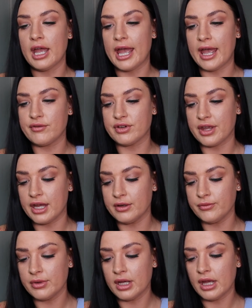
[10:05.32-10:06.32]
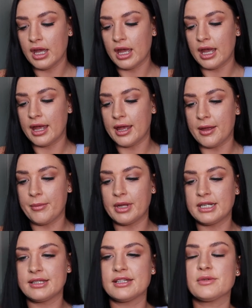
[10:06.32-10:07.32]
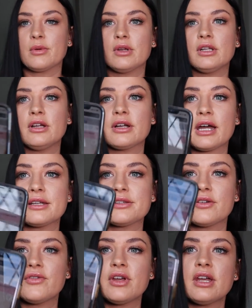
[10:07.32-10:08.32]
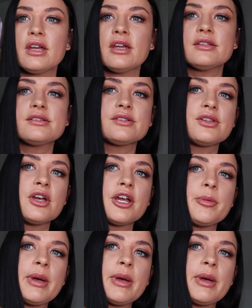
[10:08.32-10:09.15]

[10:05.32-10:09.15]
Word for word: everything. Um, and it's this one, look, I said first, thirty